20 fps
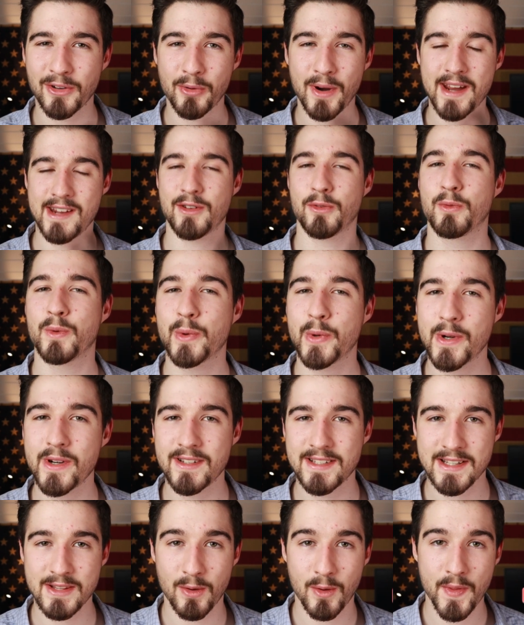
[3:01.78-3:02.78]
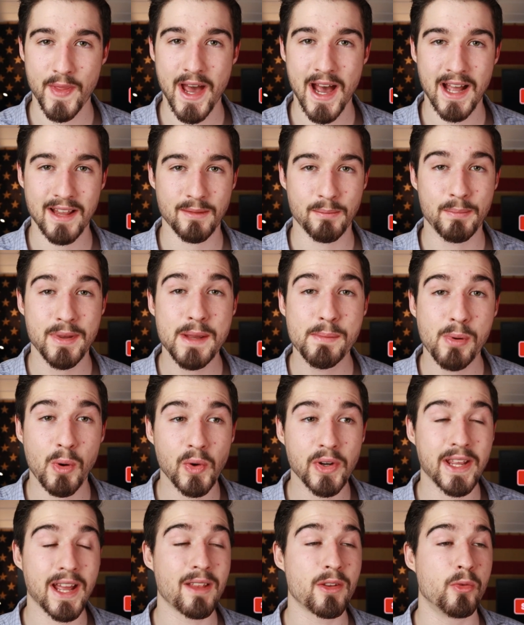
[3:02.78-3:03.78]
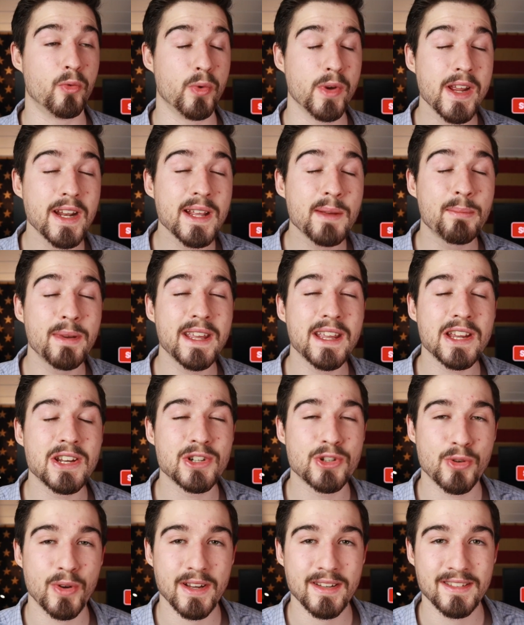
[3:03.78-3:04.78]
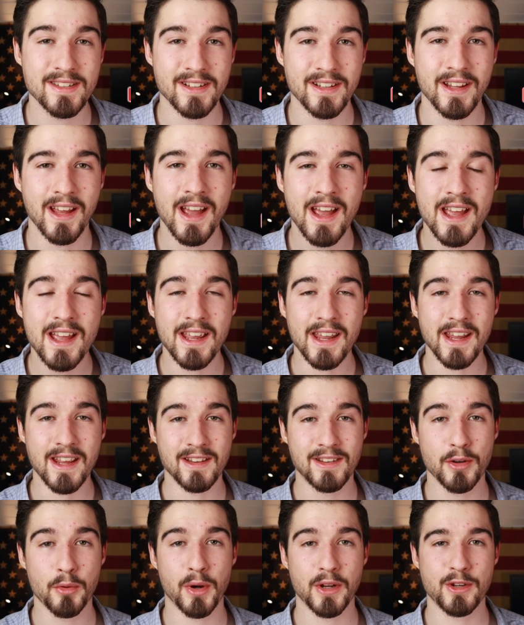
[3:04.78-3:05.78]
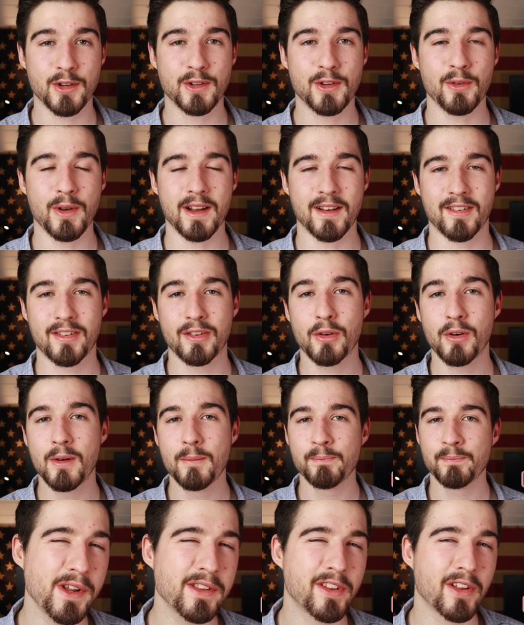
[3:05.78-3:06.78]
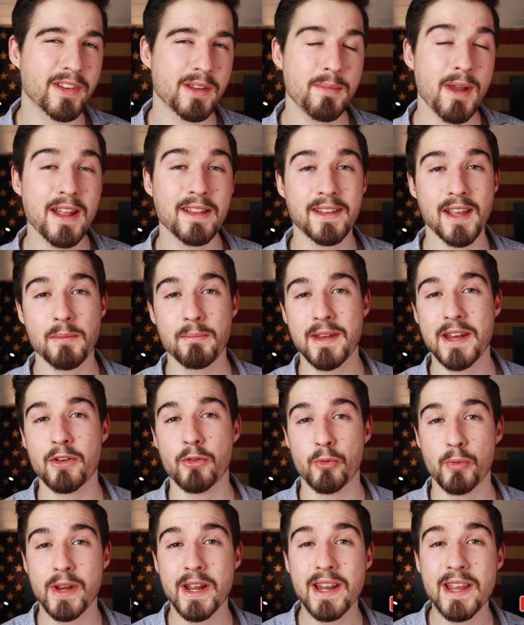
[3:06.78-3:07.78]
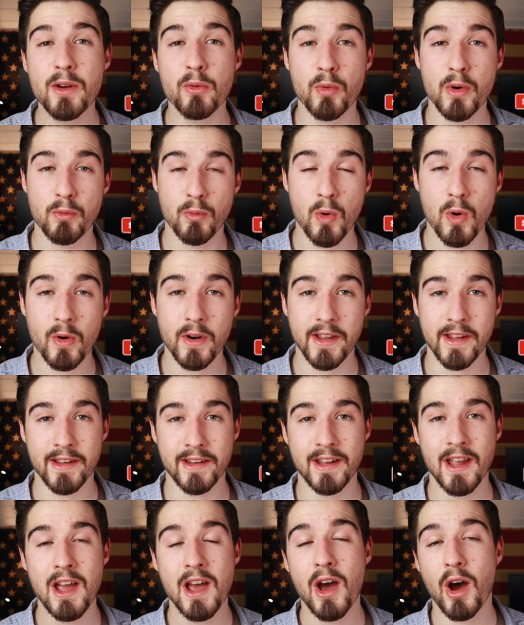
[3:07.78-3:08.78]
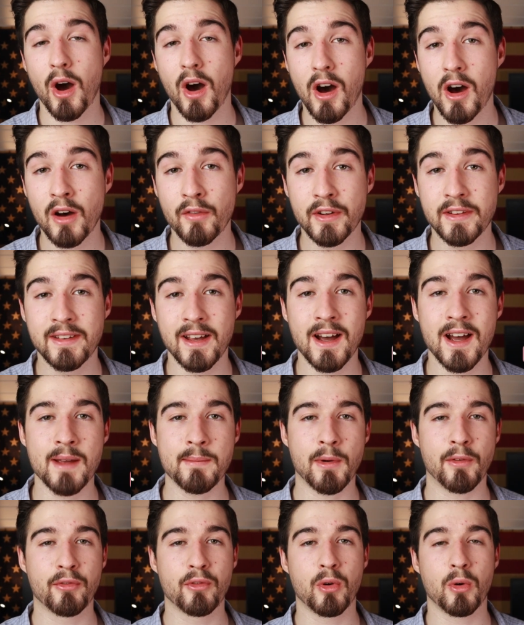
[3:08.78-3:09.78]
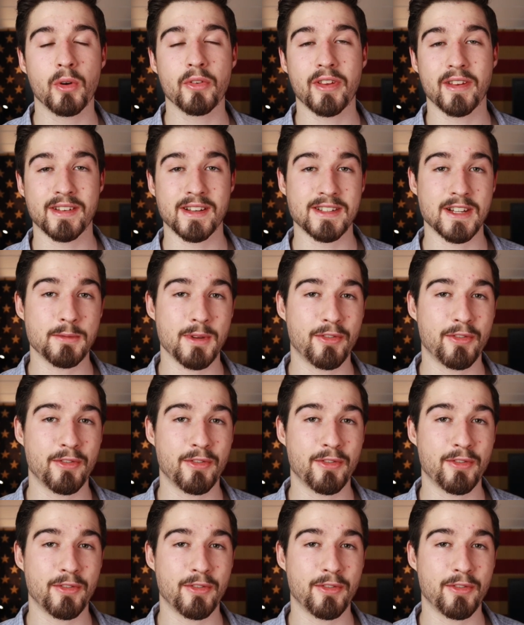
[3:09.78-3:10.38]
the right words and all that, people can really be interested into what you're doing. So print on demand can be really rewarding over time. Of course, as I said